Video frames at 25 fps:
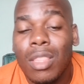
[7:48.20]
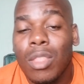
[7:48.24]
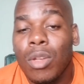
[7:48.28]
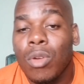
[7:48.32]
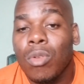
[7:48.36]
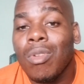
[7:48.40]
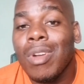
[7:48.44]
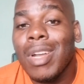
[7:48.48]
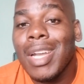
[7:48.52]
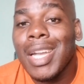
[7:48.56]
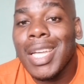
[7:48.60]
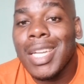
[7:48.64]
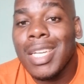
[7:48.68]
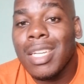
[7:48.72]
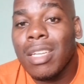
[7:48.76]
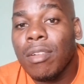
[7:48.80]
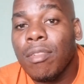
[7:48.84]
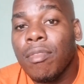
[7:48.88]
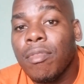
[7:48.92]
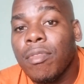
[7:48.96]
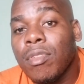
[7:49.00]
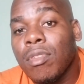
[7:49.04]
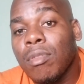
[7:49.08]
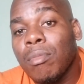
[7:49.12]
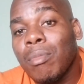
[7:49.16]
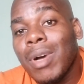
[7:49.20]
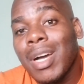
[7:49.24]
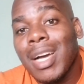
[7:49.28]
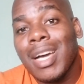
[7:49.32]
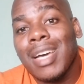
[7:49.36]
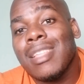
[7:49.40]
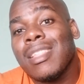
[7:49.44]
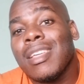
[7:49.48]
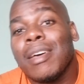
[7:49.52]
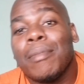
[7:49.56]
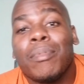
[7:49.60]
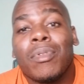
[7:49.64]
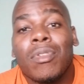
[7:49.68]
through learning from
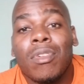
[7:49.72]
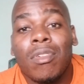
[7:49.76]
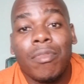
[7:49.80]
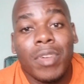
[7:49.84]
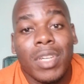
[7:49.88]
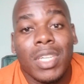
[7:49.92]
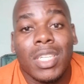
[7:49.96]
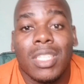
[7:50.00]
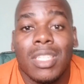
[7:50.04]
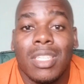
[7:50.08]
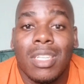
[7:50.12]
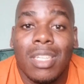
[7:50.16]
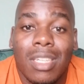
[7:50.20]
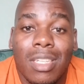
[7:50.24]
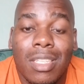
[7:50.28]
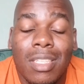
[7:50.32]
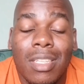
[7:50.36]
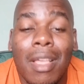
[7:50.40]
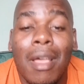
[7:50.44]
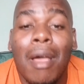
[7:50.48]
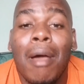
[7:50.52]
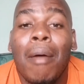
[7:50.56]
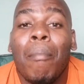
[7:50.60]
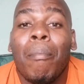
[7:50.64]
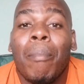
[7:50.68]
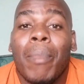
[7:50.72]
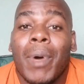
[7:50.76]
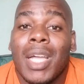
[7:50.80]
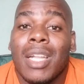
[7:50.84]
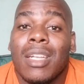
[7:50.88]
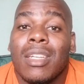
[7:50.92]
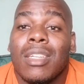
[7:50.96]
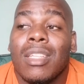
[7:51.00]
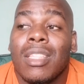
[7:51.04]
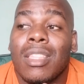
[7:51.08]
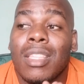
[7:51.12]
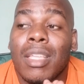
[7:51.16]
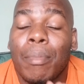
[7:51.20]
other professionals.
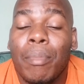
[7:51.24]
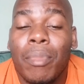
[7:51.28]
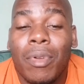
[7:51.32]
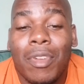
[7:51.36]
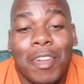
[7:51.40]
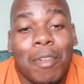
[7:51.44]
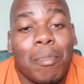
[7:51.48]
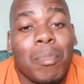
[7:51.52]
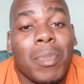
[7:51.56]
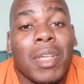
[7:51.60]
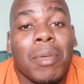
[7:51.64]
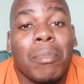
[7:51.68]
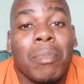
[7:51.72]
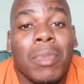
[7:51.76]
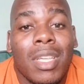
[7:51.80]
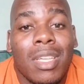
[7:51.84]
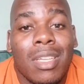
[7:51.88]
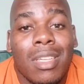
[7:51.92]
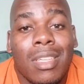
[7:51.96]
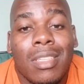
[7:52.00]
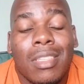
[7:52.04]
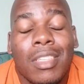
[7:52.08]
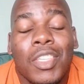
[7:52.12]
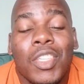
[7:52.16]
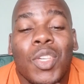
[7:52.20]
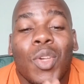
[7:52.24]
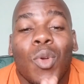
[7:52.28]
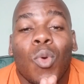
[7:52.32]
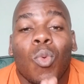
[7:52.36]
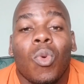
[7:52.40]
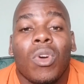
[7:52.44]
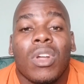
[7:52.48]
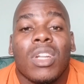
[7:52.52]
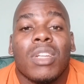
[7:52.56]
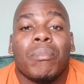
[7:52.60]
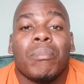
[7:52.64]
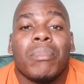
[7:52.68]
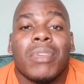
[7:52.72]
But the problem is you
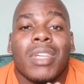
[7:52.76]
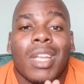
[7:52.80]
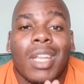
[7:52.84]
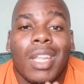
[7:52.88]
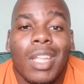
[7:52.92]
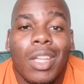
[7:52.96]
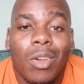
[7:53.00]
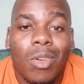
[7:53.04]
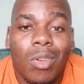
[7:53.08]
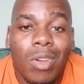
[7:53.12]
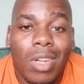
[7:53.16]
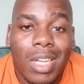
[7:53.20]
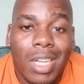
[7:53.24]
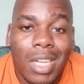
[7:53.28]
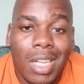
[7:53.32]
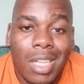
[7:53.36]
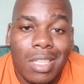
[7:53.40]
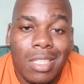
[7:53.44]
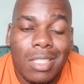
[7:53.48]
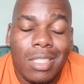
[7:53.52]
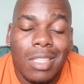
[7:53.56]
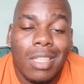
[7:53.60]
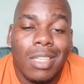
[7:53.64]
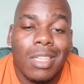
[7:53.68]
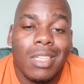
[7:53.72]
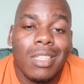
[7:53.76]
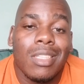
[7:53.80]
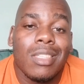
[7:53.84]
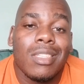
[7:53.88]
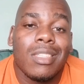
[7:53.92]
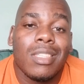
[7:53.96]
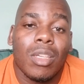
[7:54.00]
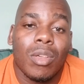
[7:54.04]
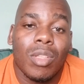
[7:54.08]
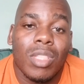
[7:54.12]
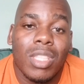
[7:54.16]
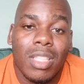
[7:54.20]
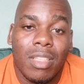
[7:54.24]
won't be recognized in
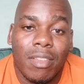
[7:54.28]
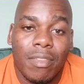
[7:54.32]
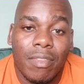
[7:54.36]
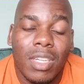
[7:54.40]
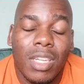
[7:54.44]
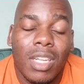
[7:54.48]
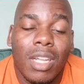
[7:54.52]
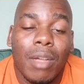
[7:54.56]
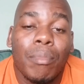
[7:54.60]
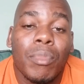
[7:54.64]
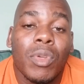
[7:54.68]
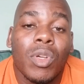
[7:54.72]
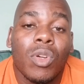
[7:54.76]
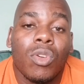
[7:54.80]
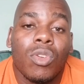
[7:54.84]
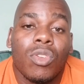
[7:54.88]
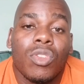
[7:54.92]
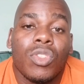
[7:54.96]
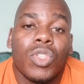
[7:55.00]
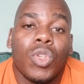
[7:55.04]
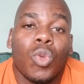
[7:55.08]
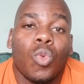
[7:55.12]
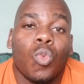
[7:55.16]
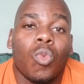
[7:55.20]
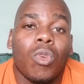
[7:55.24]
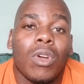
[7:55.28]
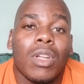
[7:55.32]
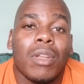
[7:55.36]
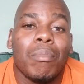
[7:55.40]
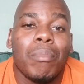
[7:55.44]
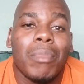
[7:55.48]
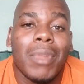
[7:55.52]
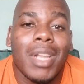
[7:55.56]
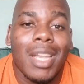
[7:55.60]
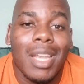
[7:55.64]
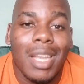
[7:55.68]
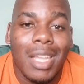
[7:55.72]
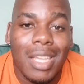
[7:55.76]
South Africa because you won't
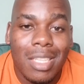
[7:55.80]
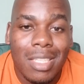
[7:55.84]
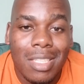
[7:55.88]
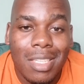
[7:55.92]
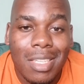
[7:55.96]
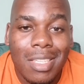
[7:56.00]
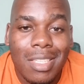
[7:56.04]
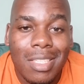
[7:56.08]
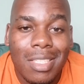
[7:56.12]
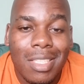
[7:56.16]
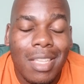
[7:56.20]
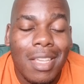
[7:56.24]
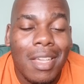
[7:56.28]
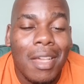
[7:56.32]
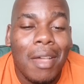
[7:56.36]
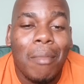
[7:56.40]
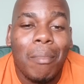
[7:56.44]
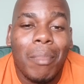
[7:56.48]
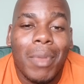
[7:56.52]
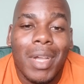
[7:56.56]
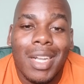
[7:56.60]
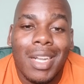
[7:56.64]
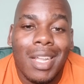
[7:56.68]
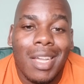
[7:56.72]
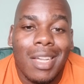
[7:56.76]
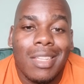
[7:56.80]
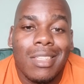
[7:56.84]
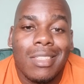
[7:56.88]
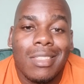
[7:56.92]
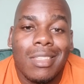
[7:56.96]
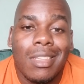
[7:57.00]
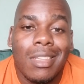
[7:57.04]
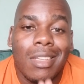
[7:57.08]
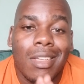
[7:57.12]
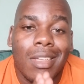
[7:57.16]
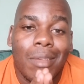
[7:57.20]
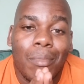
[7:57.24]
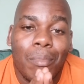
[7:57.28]
be licensed. But
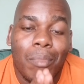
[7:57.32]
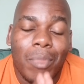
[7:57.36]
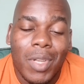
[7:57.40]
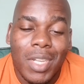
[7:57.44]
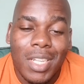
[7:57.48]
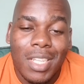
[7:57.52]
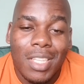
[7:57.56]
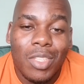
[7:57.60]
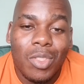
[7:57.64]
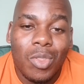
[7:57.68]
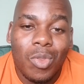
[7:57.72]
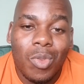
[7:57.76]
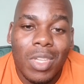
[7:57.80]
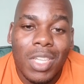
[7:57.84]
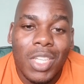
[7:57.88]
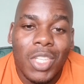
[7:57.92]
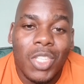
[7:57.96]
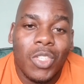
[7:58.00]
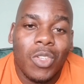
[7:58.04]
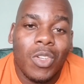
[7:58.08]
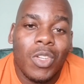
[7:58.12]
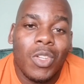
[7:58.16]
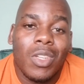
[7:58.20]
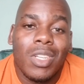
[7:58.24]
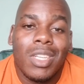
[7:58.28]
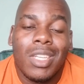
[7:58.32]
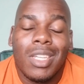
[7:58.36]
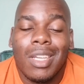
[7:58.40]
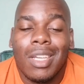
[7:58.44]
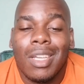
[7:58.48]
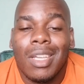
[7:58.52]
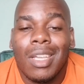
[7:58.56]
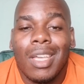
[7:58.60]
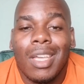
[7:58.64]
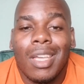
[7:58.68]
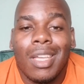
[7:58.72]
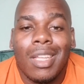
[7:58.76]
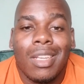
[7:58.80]
guys, please do enjoy your
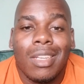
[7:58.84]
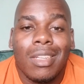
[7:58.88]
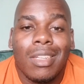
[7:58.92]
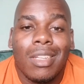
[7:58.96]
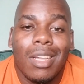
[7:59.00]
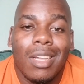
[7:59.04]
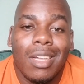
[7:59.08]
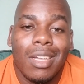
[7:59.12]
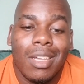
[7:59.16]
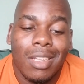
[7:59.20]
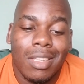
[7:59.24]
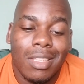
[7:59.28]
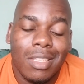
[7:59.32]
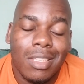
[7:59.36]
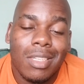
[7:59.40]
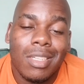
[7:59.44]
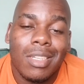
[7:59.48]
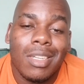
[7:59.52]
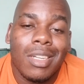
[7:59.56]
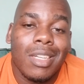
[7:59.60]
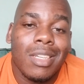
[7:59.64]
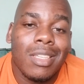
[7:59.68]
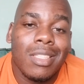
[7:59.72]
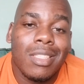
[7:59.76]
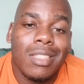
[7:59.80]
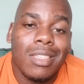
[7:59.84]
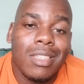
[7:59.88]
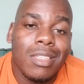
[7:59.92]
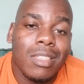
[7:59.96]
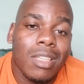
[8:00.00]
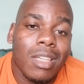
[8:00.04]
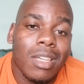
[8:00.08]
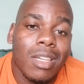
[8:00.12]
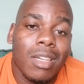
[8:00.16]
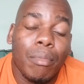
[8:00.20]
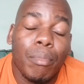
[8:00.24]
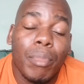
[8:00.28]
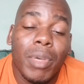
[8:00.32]
day and try
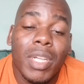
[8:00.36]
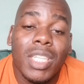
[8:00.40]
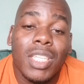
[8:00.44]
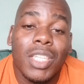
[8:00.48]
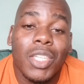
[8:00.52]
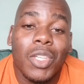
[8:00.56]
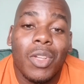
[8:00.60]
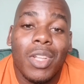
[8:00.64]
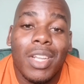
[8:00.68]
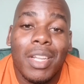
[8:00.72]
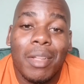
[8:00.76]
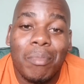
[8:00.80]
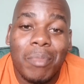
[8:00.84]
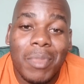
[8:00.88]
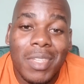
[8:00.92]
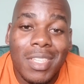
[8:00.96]
this particular